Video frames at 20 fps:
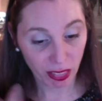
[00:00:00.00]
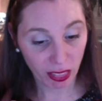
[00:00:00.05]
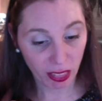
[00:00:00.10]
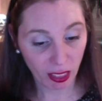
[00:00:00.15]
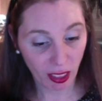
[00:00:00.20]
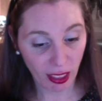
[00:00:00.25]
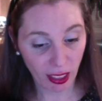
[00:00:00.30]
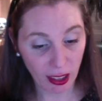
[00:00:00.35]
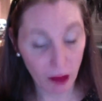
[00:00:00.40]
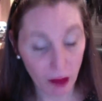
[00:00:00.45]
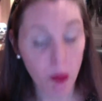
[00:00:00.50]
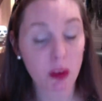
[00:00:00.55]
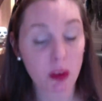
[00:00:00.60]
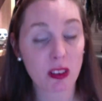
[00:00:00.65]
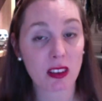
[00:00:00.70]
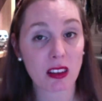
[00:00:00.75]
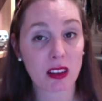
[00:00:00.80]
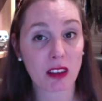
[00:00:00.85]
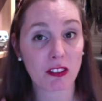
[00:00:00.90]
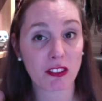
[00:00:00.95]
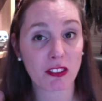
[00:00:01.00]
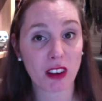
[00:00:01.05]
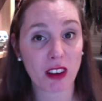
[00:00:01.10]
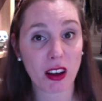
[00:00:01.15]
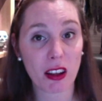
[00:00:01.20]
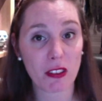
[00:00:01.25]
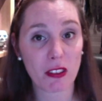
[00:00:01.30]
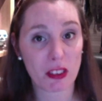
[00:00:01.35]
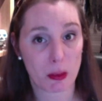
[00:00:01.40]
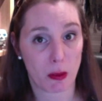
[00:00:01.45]
it was
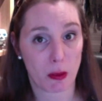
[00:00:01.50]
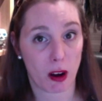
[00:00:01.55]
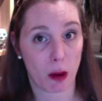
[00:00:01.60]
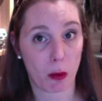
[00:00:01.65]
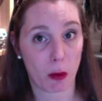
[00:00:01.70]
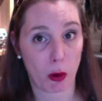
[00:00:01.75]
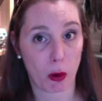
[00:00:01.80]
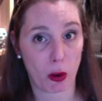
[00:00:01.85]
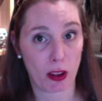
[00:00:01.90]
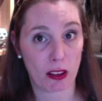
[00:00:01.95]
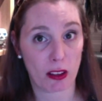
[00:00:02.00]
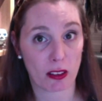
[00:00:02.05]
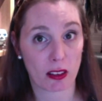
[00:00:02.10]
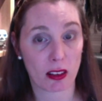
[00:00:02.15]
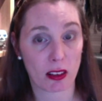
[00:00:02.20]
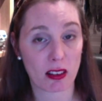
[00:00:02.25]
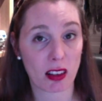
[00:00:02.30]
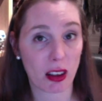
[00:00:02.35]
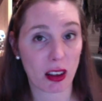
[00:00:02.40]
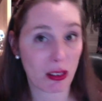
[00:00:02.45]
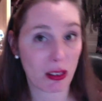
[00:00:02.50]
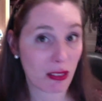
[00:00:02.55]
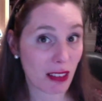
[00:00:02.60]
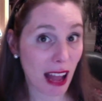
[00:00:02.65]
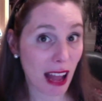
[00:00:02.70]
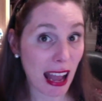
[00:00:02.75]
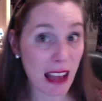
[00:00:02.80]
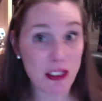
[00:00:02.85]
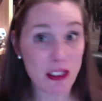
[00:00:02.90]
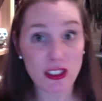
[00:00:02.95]
5 smart points. So
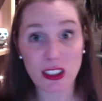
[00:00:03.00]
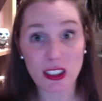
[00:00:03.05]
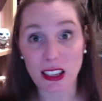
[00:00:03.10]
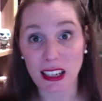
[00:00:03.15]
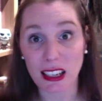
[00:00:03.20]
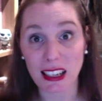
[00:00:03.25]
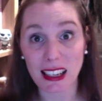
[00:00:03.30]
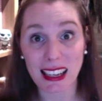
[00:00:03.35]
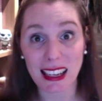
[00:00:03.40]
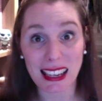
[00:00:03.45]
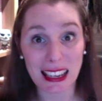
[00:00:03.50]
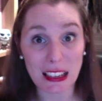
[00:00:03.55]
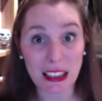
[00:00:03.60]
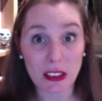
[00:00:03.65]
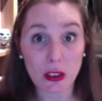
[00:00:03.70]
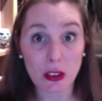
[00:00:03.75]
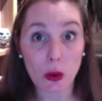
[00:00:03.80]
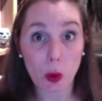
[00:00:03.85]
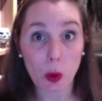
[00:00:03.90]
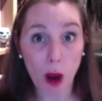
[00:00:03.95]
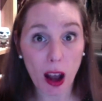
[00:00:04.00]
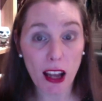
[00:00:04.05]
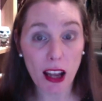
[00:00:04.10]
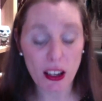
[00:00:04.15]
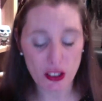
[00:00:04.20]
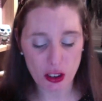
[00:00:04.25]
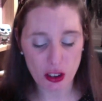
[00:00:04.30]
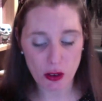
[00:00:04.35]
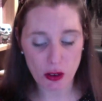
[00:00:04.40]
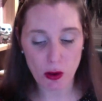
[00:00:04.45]
actually, it is
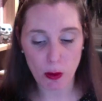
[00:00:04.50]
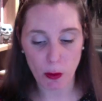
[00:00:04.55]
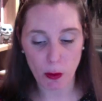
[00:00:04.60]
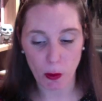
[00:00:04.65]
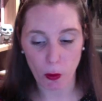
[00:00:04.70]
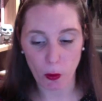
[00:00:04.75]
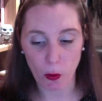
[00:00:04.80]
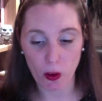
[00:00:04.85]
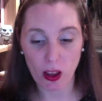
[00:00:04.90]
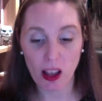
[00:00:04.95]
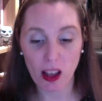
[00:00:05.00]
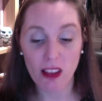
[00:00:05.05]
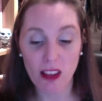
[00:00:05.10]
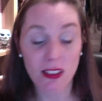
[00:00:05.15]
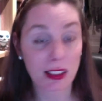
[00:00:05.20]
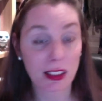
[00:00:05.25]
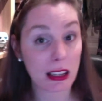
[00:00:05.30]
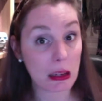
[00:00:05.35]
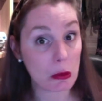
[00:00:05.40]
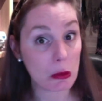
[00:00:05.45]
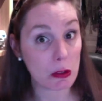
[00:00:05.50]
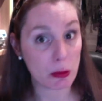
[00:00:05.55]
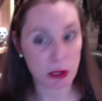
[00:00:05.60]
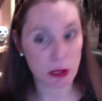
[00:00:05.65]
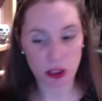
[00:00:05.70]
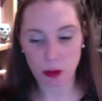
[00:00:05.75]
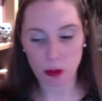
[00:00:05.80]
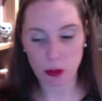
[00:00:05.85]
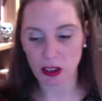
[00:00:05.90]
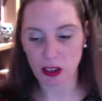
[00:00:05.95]
quite doable. So that was my
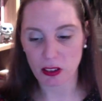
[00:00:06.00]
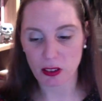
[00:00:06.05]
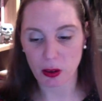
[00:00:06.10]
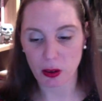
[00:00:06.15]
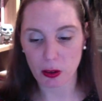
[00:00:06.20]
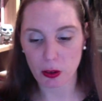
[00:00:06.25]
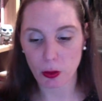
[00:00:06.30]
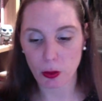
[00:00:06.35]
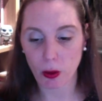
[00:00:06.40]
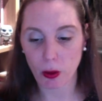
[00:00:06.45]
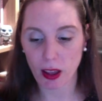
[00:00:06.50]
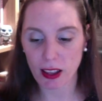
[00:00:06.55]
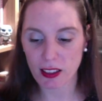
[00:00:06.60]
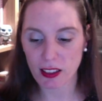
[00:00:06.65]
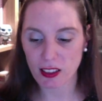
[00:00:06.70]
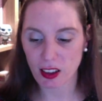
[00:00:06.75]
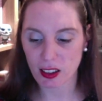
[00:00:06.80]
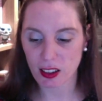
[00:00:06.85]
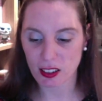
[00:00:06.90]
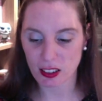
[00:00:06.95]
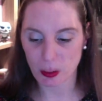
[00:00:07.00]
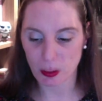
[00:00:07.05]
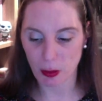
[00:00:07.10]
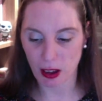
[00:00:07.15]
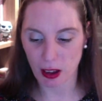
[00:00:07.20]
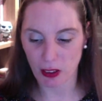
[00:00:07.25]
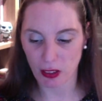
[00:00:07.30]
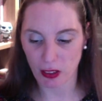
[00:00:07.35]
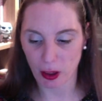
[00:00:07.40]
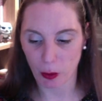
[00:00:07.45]
Domino's. So I was quite excited
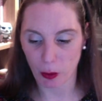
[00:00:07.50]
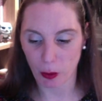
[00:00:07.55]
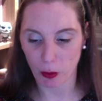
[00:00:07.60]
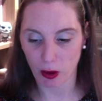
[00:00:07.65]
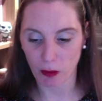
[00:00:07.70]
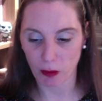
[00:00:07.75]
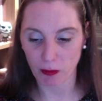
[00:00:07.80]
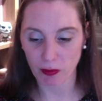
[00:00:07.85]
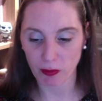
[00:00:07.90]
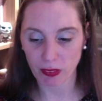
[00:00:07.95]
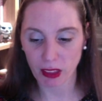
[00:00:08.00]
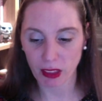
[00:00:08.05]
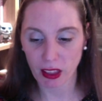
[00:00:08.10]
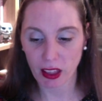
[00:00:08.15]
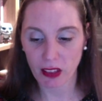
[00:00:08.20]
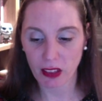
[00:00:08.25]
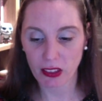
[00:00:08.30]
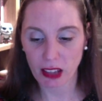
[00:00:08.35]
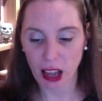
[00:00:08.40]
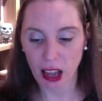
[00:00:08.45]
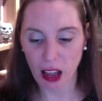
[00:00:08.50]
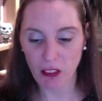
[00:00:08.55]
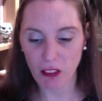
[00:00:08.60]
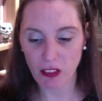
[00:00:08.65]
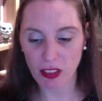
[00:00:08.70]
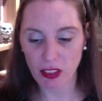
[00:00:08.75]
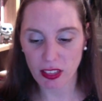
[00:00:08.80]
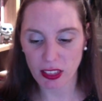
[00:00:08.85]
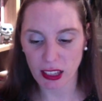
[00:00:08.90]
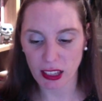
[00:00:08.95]
about that one. The other
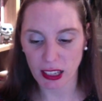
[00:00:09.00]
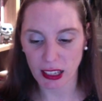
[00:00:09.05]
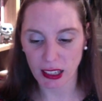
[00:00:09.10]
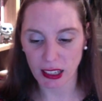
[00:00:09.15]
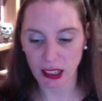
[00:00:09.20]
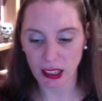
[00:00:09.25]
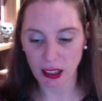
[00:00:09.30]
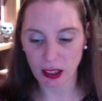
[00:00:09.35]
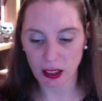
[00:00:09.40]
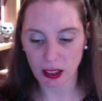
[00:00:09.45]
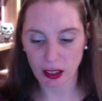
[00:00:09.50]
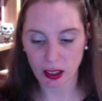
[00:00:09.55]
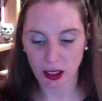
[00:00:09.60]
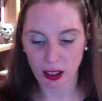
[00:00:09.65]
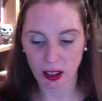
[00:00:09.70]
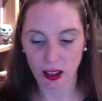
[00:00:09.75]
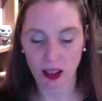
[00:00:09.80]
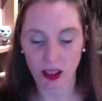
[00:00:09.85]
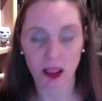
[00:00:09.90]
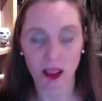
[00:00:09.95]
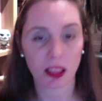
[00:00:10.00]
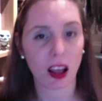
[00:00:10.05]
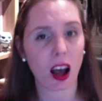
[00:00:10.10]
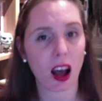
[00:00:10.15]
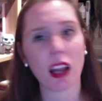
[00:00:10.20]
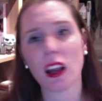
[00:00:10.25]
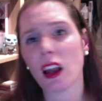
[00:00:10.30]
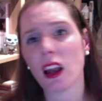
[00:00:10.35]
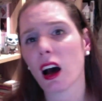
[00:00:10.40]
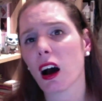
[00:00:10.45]
thing that I
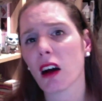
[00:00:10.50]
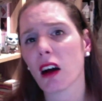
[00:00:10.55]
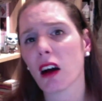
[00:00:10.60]
love,